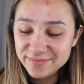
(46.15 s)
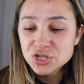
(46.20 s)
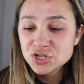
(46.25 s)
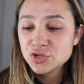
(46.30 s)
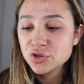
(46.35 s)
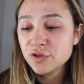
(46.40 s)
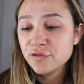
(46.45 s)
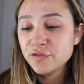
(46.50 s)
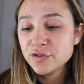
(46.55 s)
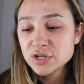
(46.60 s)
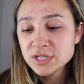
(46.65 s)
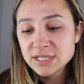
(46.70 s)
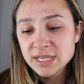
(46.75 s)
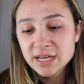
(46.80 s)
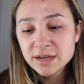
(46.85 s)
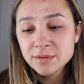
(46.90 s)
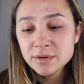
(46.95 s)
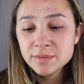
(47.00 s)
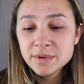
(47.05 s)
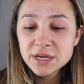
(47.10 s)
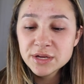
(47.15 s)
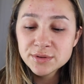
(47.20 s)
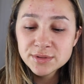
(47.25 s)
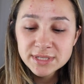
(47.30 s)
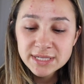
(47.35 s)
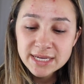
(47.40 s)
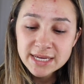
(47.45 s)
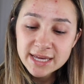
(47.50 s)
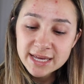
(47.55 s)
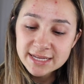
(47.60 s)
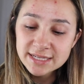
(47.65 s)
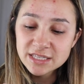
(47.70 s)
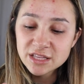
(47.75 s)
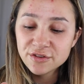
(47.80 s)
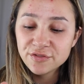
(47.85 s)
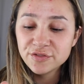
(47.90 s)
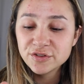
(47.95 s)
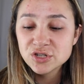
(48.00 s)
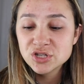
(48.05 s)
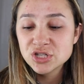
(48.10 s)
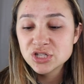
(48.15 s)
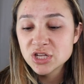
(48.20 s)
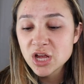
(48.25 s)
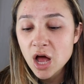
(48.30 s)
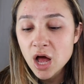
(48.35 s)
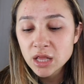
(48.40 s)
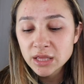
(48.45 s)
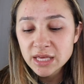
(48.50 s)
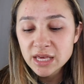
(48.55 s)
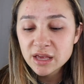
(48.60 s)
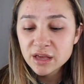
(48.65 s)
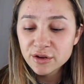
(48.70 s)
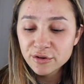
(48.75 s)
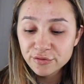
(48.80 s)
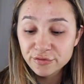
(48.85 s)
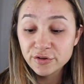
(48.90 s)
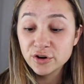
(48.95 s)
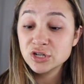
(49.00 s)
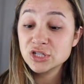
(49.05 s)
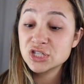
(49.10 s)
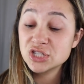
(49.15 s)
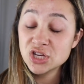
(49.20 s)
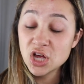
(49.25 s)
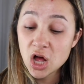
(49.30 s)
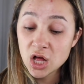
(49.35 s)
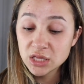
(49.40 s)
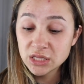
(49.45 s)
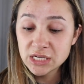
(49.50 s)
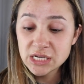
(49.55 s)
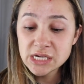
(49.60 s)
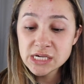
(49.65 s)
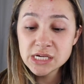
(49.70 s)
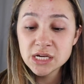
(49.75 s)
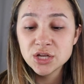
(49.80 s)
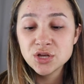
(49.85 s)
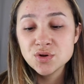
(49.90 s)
So the first thing I'm gonna be using is the Farsali